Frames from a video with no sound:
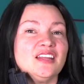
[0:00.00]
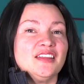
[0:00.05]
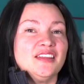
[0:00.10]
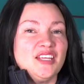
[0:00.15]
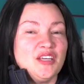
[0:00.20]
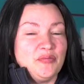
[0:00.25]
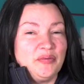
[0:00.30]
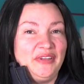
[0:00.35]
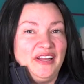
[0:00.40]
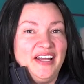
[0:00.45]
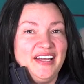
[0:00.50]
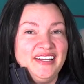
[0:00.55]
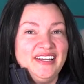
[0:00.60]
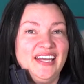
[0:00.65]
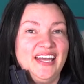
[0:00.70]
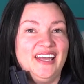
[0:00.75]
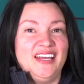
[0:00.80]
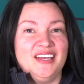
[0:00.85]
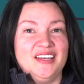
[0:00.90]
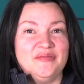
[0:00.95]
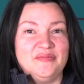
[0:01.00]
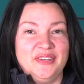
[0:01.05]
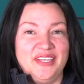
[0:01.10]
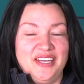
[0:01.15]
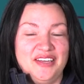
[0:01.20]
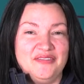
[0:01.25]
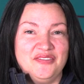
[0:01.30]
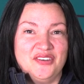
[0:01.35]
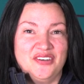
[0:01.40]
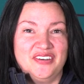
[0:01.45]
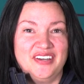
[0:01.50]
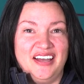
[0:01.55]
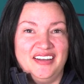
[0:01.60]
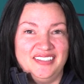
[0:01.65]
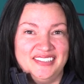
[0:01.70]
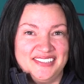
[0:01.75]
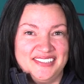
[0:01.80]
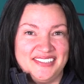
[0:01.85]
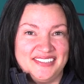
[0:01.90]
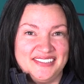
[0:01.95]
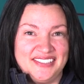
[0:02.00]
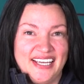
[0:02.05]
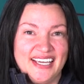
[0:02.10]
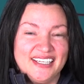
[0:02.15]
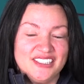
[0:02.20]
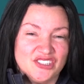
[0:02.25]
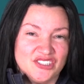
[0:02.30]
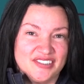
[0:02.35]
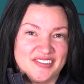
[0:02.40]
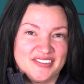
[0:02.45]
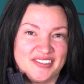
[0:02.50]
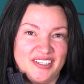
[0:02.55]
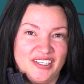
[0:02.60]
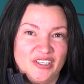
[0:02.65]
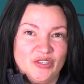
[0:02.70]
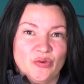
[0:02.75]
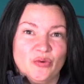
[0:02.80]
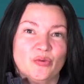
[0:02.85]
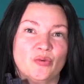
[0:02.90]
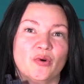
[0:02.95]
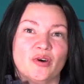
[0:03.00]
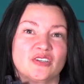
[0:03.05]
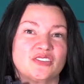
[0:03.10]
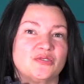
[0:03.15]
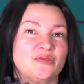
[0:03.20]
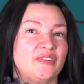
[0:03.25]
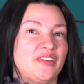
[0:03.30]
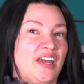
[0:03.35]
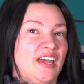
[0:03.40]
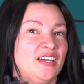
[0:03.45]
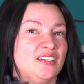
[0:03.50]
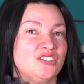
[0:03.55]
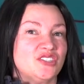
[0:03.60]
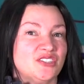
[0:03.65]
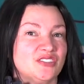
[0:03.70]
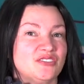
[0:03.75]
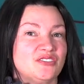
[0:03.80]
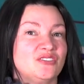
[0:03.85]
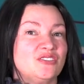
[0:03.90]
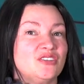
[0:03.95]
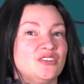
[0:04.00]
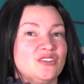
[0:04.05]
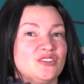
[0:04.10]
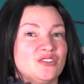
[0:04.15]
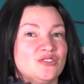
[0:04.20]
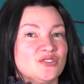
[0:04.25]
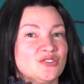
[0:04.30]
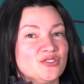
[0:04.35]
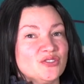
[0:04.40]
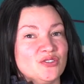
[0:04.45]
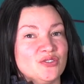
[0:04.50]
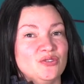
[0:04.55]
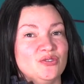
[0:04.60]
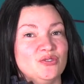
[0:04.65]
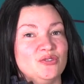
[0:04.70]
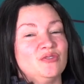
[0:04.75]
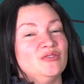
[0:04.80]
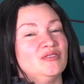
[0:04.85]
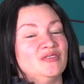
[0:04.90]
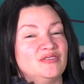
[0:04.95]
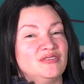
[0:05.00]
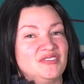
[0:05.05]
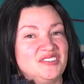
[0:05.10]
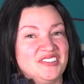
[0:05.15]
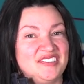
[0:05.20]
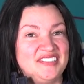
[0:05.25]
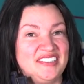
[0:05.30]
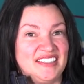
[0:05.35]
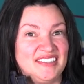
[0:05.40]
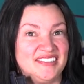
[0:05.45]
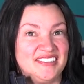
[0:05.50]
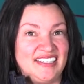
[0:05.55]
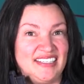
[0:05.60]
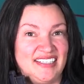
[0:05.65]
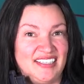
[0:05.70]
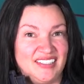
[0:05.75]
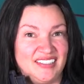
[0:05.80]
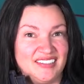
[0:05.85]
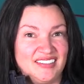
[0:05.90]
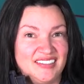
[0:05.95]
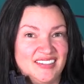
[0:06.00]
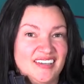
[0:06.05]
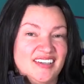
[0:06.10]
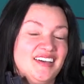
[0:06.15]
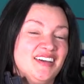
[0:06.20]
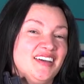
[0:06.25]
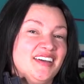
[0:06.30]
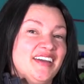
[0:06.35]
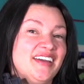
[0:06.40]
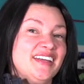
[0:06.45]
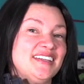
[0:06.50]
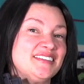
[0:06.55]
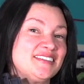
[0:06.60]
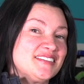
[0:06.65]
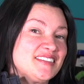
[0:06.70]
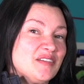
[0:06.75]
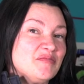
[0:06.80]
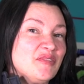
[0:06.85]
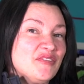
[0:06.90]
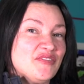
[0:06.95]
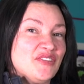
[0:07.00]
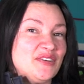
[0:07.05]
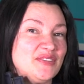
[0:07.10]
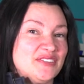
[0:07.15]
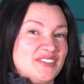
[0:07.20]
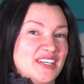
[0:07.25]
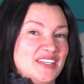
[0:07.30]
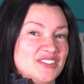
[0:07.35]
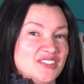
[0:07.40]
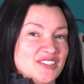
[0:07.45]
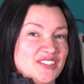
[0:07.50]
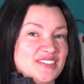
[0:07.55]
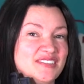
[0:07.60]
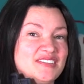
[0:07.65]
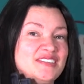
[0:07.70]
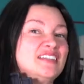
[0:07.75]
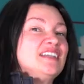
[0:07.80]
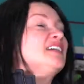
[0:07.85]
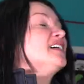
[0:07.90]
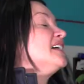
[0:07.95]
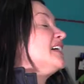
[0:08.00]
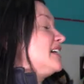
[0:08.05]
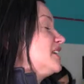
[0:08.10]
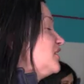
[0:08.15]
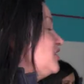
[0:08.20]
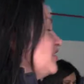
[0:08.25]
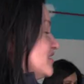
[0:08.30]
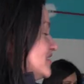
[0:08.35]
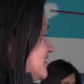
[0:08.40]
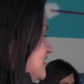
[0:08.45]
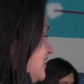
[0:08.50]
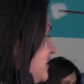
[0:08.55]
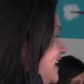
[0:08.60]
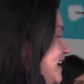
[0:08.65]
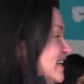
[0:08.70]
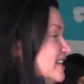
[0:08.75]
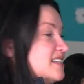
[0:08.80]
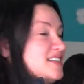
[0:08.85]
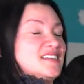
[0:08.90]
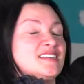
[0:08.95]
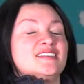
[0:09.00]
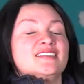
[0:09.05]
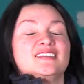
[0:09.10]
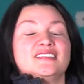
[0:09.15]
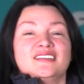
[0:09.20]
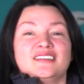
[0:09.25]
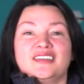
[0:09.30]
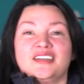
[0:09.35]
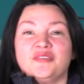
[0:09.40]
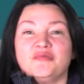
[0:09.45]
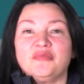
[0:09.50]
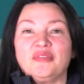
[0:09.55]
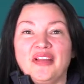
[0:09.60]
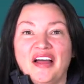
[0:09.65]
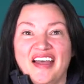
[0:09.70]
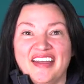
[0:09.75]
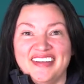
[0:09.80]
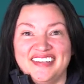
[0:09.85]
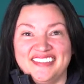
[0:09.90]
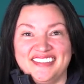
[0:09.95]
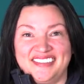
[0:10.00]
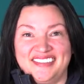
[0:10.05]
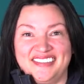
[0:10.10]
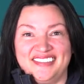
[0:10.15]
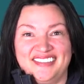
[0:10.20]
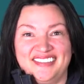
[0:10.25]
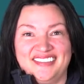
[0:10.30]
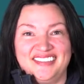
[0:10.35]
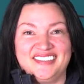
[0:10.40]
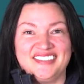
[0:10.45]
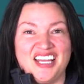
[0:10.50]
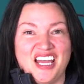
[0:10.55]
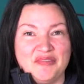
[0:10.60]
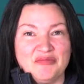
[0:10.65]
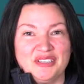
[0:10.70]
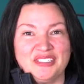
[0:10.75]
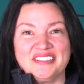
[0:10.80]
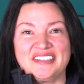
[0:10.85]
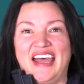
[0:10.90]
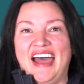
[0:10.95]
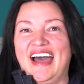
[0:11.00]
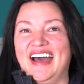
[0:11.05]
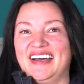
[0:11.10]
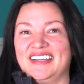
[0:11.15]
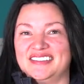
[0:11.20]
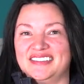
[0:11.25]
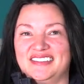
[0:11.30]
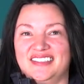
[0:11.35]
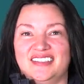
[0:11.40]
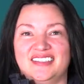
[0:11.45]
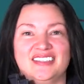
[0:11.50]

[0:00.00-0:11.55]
The Applied Behavior Analysis Agency works with ages 2 to 16. In some of those ages, it looks like compliance, time on task,